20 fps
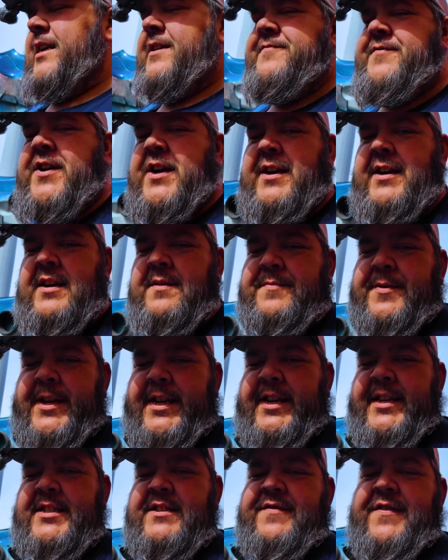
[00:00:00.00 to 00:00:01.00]
got varying
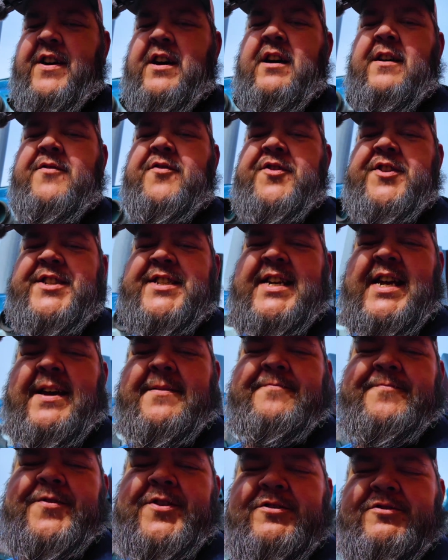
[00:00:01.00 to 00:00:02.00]
opinions of how often this
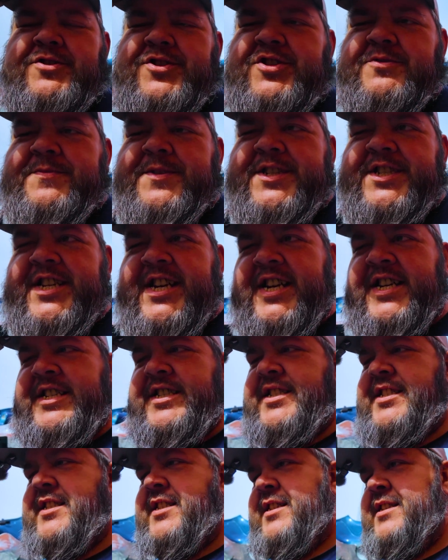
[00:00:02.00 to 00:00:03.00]
cabin filter should be
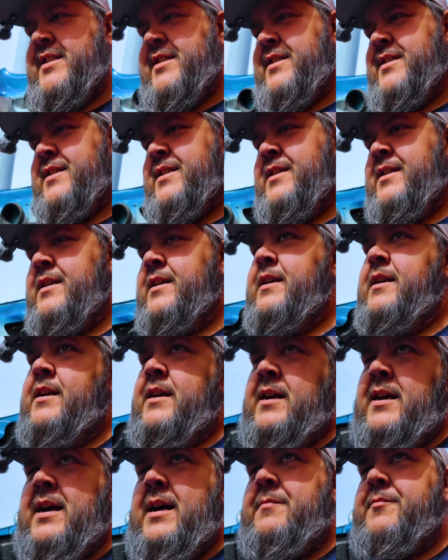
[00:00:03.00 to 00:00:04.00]
changed.
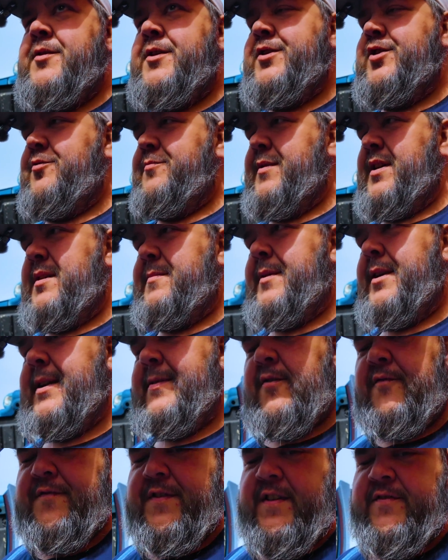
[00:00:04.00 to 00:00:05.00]
I'm going to do mine about
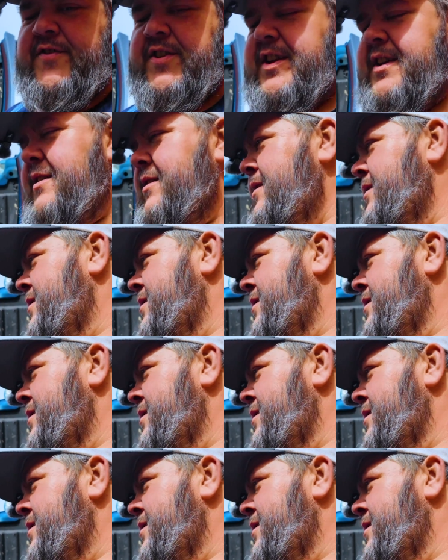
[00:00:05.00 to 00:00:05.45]
every 50.